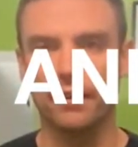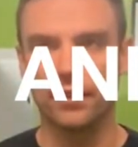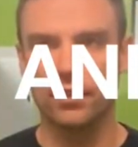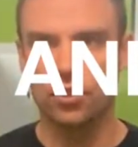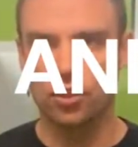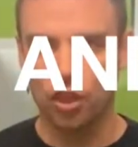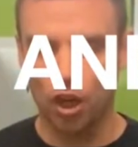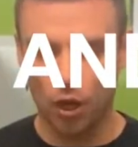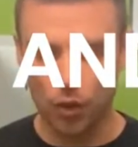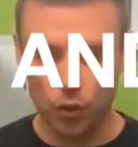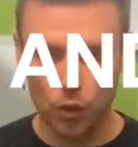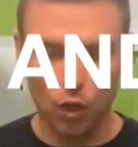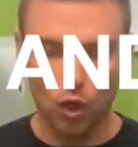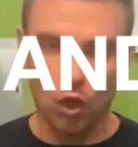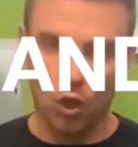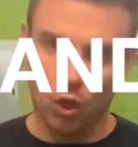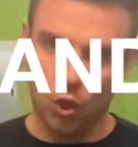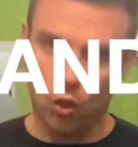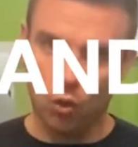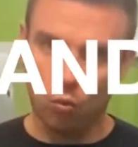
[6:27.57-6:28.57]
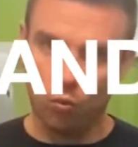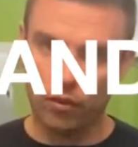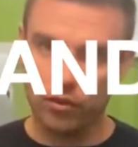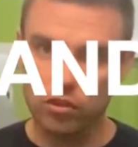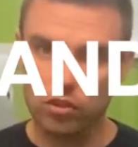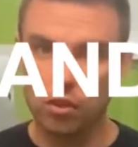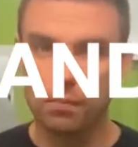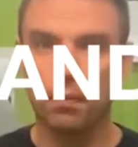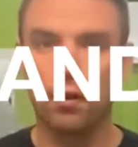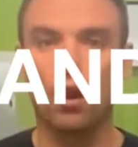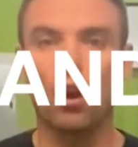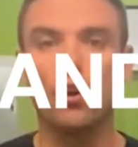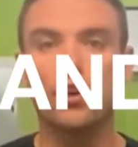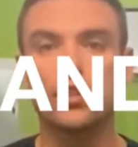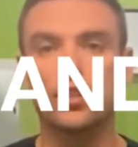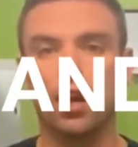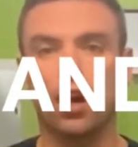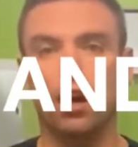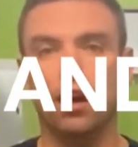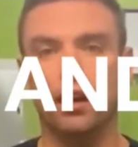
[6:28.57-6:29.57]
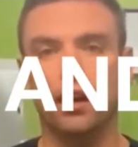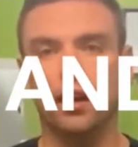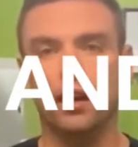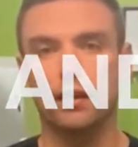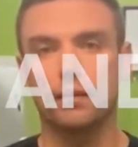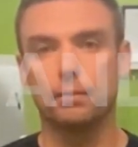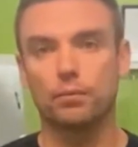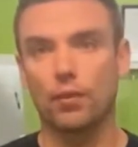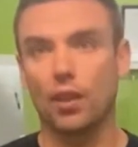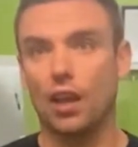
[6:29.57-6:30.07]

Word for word: And so when the supply is higher